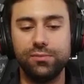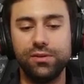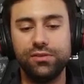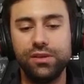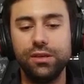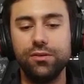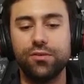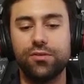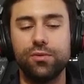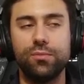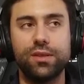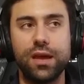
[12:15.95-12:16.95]
machine or
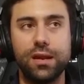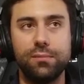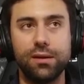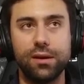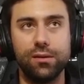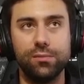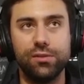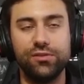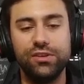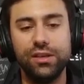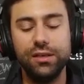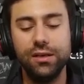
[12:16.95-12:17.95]
thermodynamical
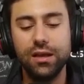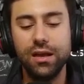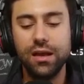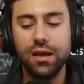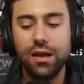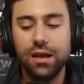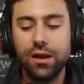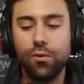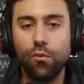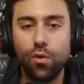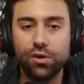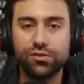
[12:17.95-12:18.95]
machine
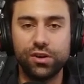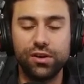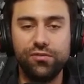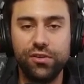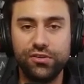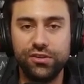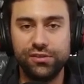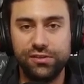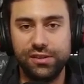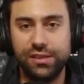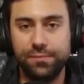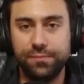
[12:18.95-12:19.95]
works on
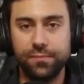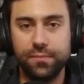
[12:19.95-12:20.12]
efficiency.